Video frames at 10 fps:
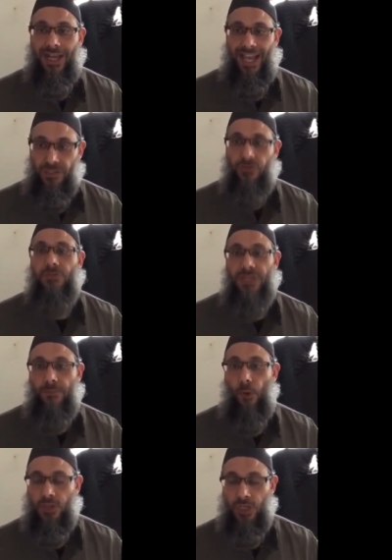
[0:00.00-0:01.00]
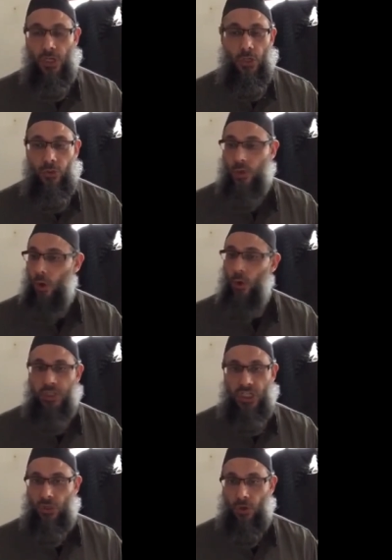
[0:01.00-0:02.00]
Extremely important. Do not go
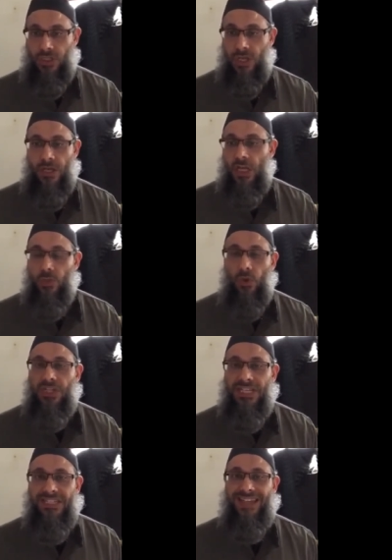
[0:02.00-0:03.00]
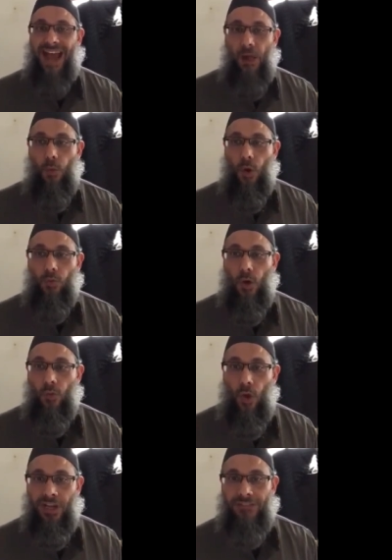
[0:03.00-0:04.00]
to your doctor. You only need to dial
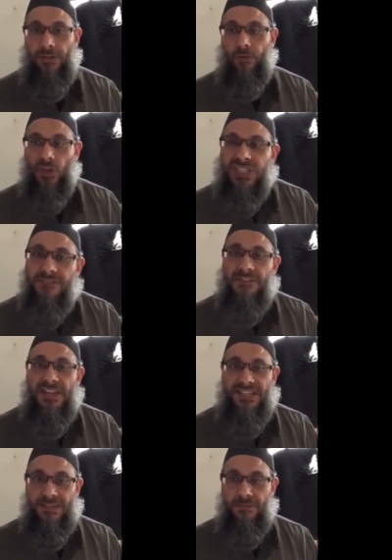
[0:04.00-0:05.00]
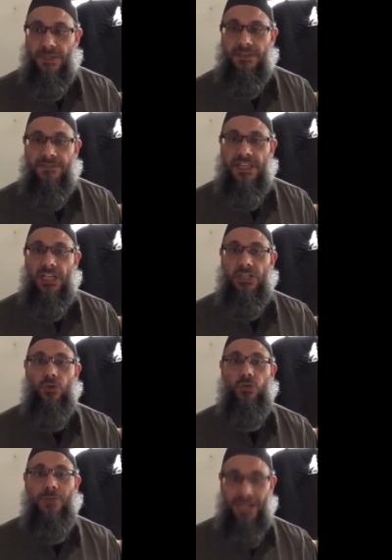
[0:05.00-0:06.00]
111 if you've got severe symptoms, feeling as
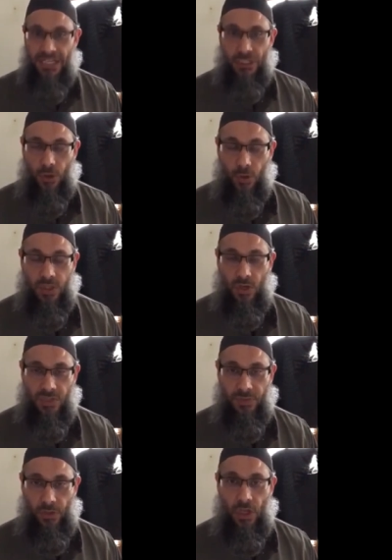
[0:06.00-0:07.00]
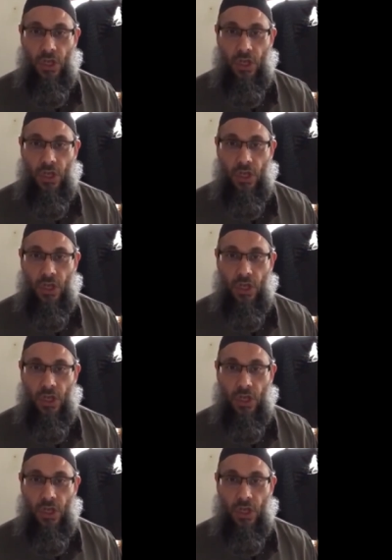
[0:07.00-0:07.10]
though you may need to go to hospital.